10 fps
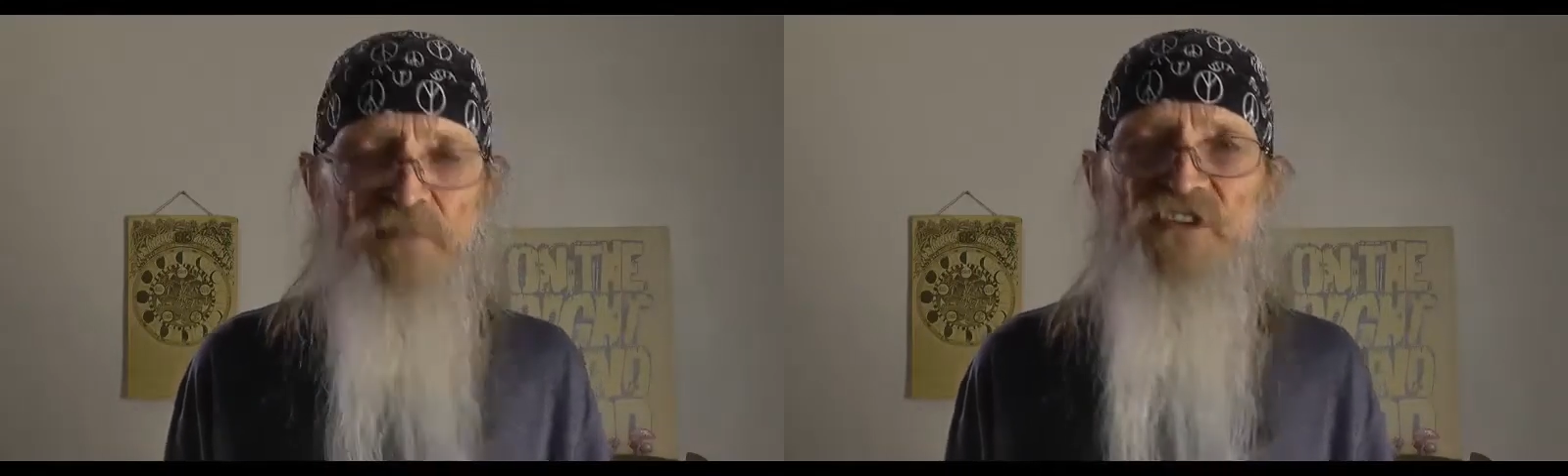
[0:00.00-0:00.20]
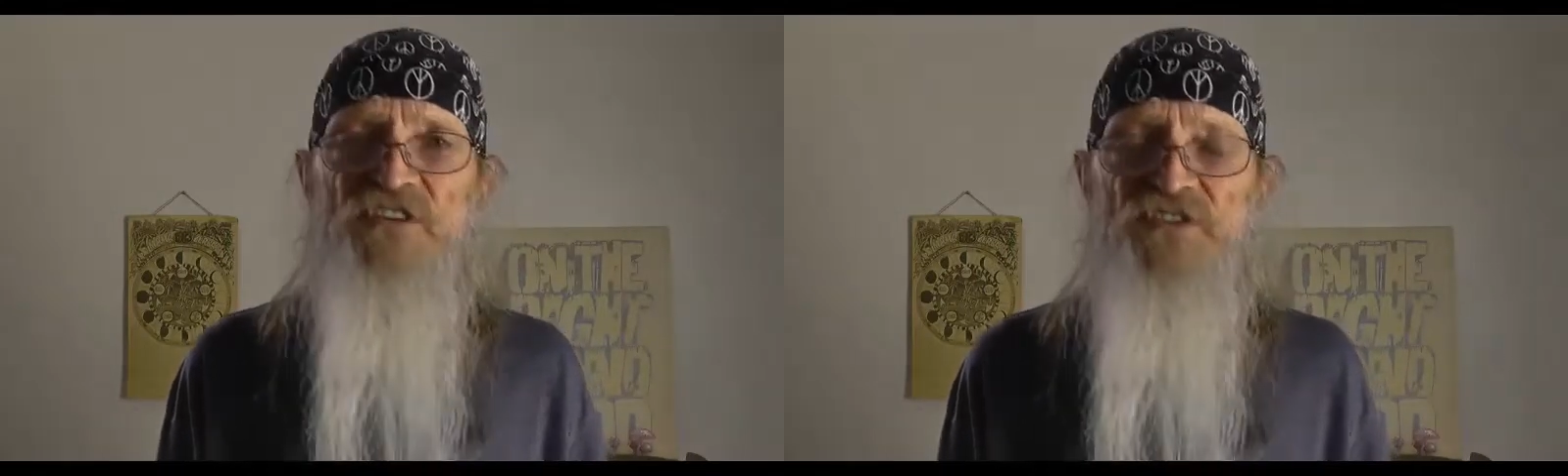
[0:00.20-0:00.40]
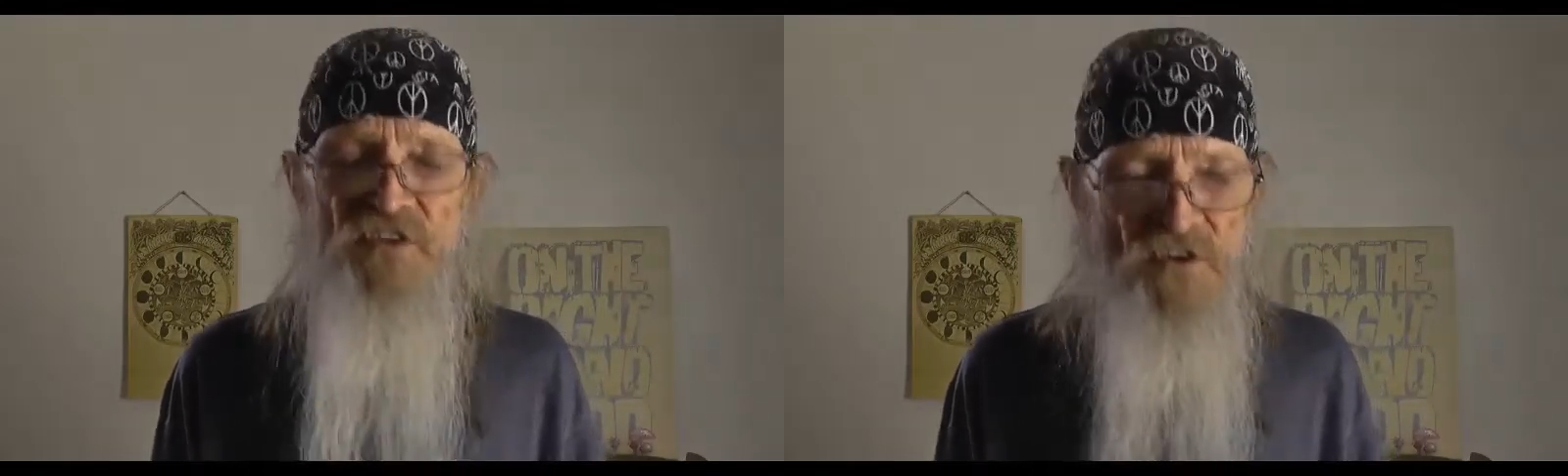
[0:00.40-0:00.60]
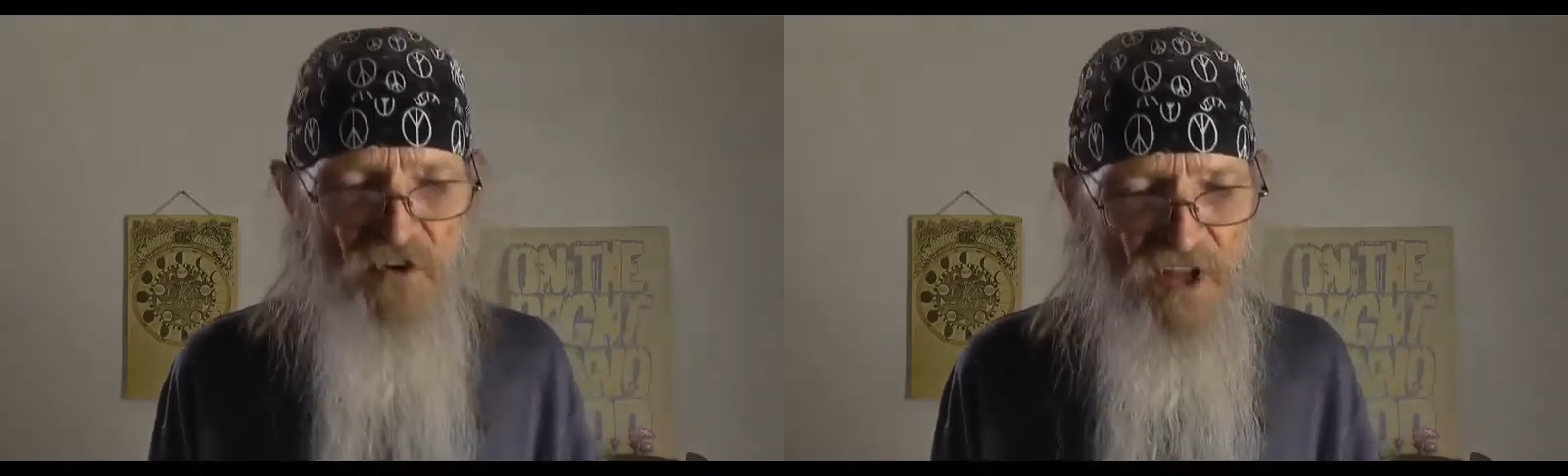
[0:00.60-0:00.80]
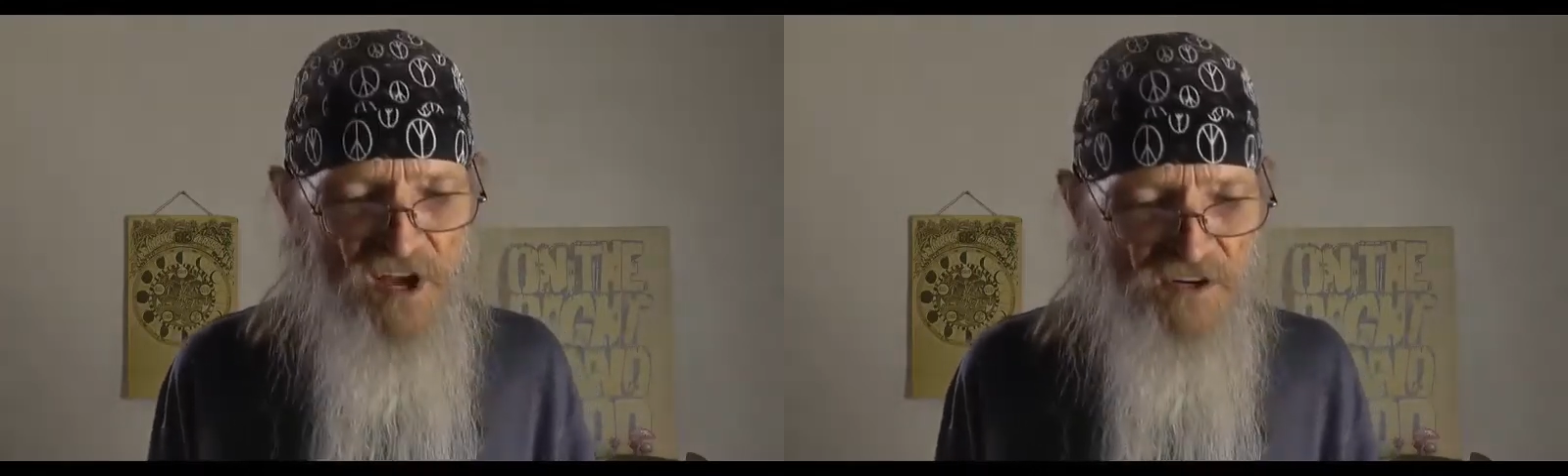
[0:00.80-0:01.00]
objects are
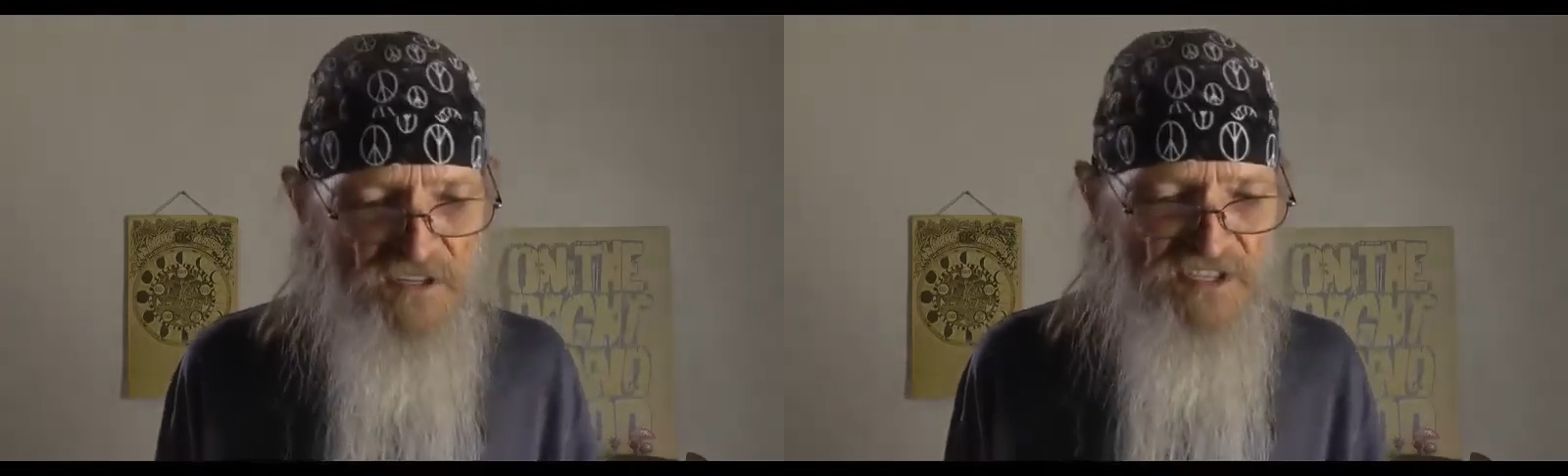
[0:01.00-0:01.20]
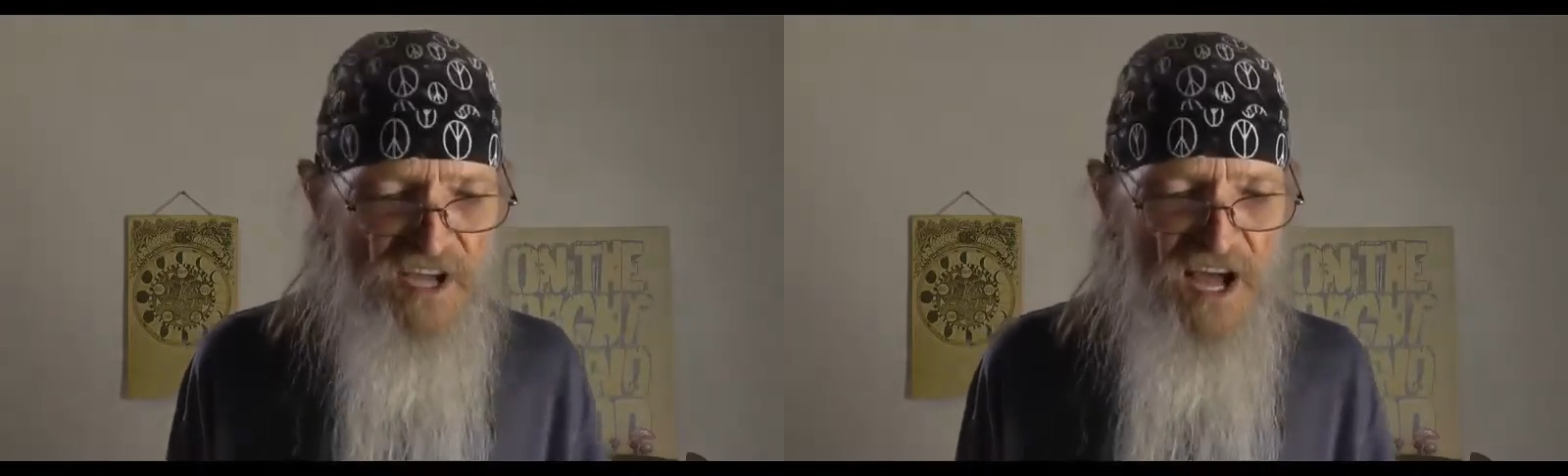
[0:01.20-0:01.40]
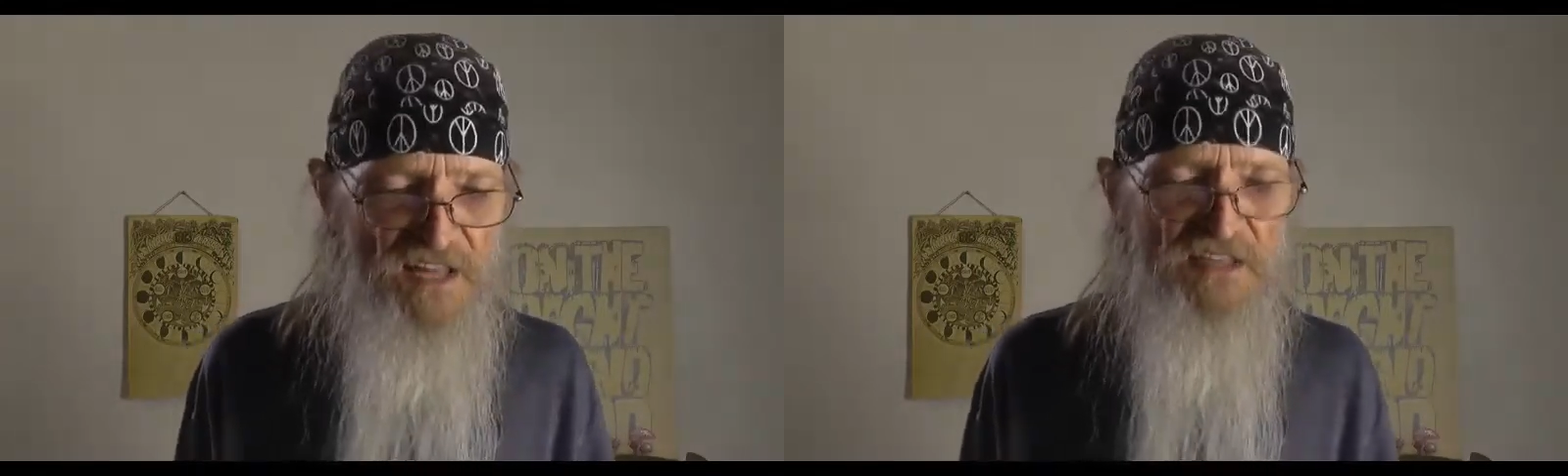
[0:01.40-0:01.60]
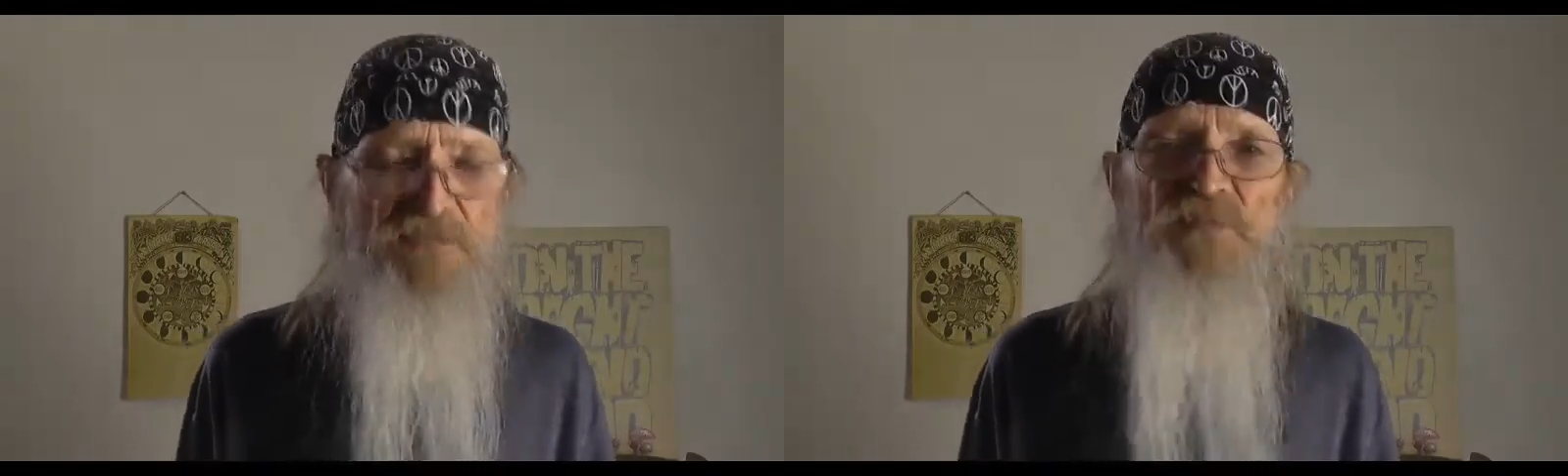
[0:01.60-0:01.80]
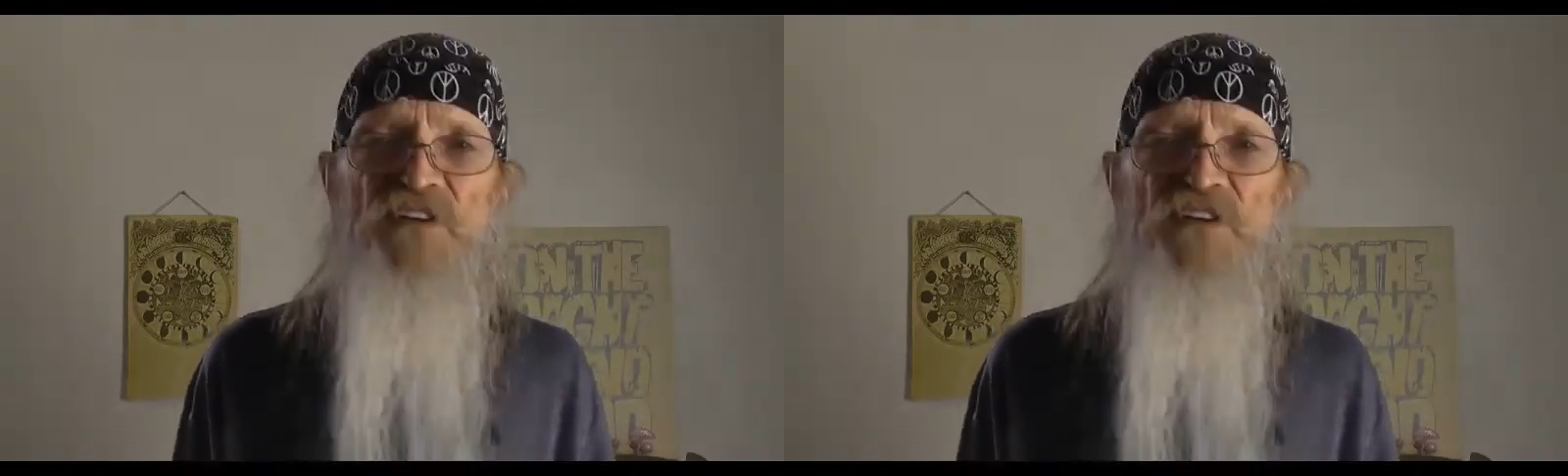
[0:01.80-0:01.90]
no longer solid,